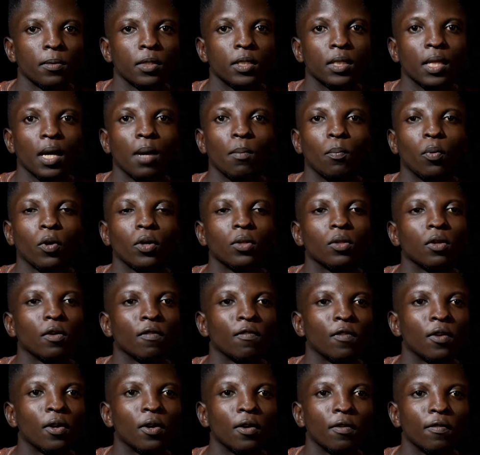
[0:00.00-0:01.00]
the standpoint
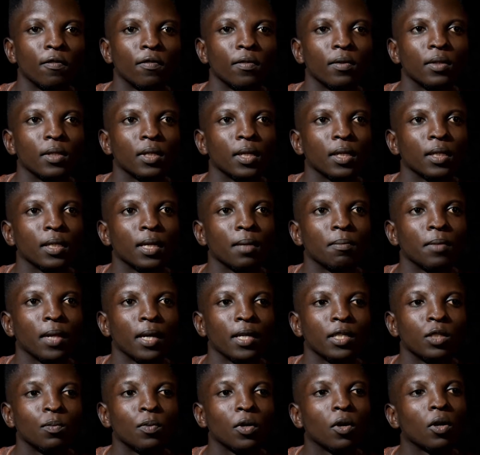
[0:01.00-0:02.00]
of love. Tell them that
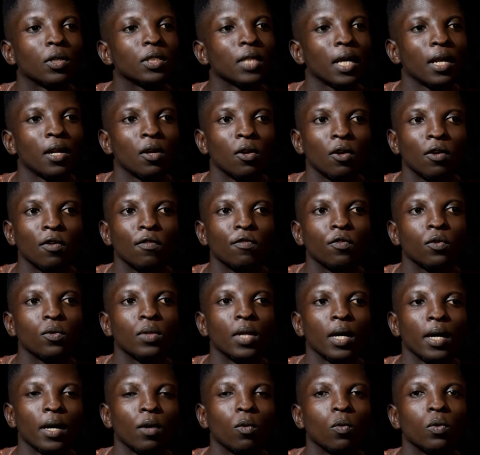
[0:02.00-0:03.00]
it's because I love you
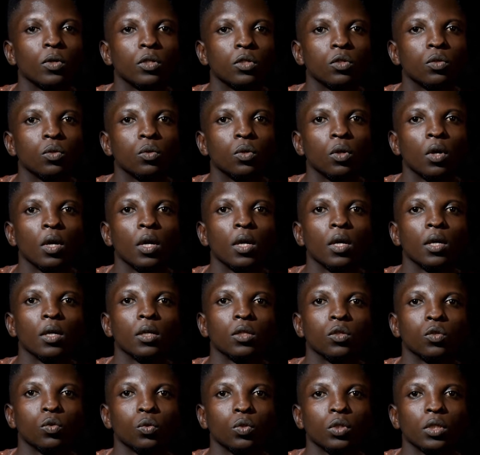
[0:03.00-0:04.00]
that I want you
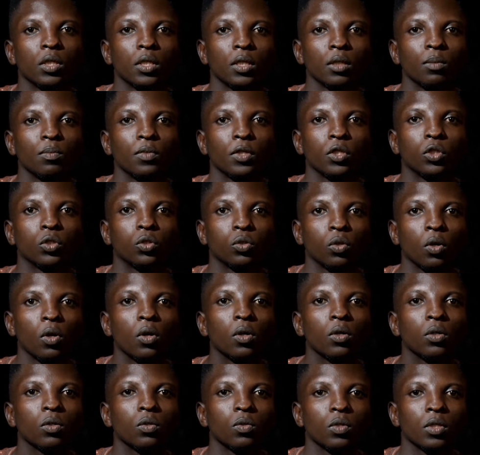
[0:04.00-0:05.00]
to still be
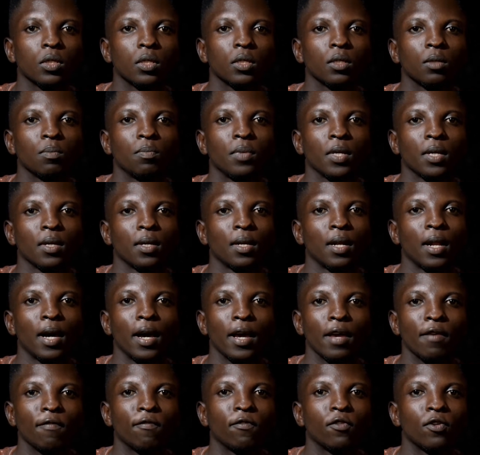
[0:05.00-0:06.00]
strong, to still be
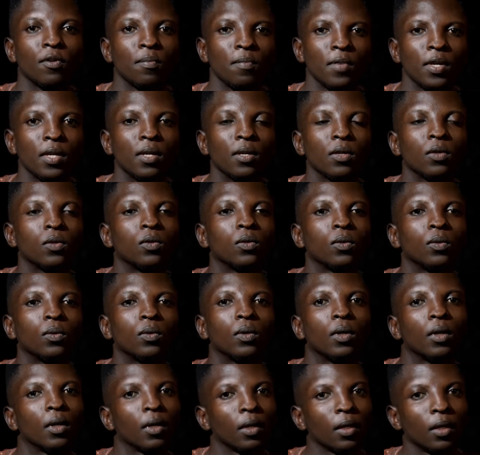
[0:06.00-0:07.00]
alive for me,
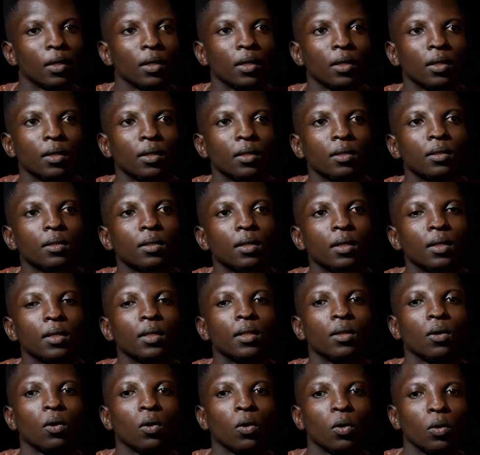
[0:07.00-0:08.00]

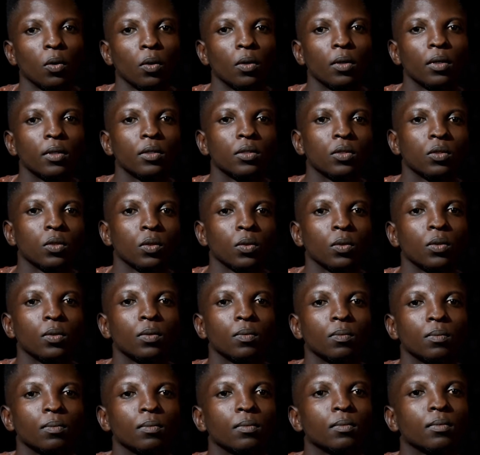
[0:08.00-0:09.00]
and all. So
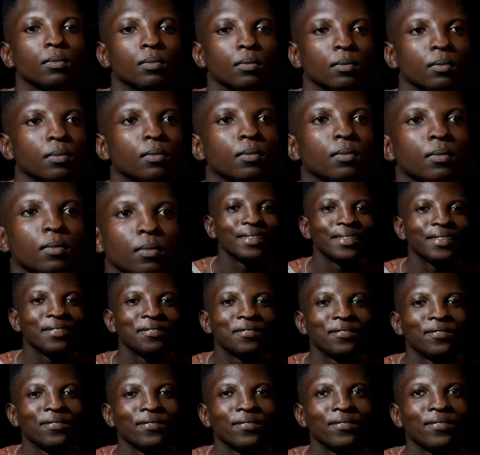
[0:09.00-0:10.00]
if
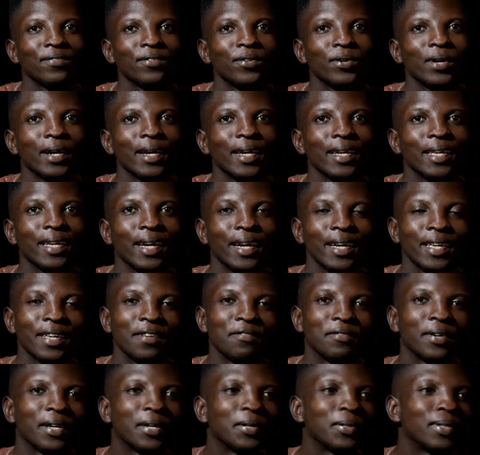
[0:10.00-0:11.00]
you are a
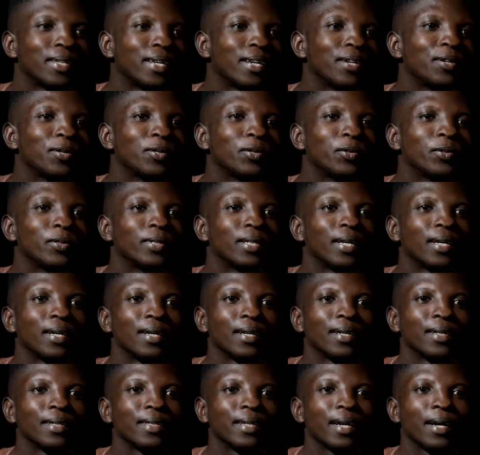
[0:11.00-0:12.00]
caregiver out there, you know
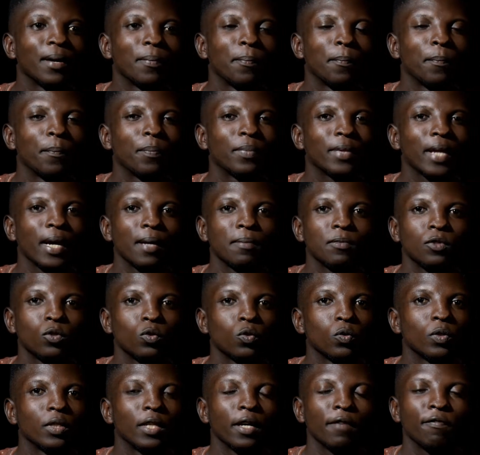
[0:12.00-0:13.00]
that there are times
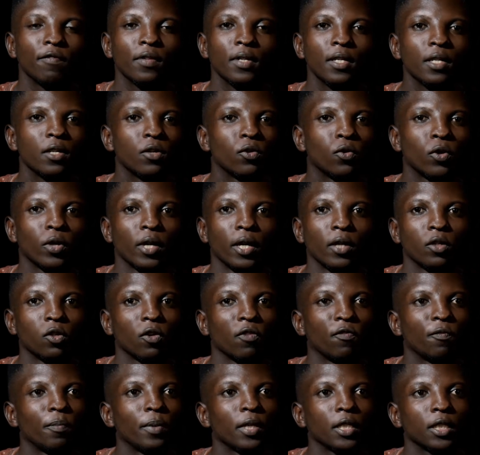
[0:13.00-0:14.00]
you definitely run out
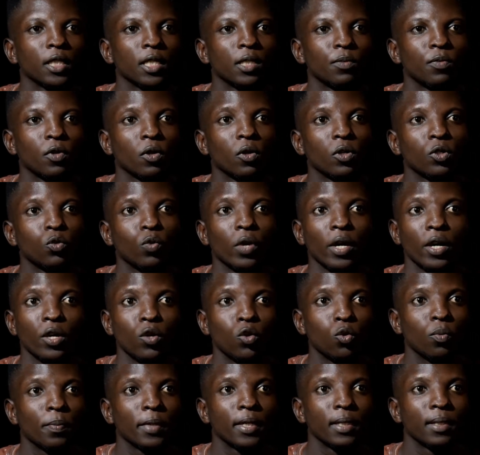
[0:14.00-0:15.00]
of patience because we are
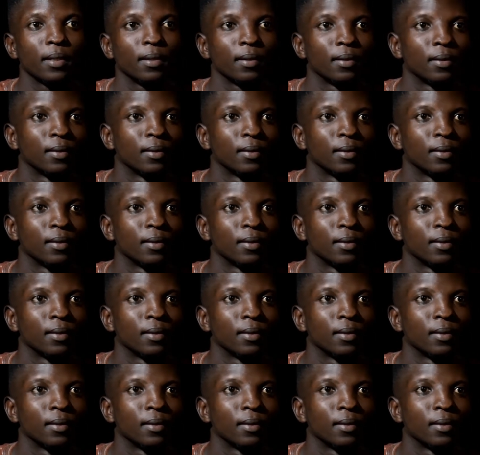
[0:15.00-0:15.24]
human.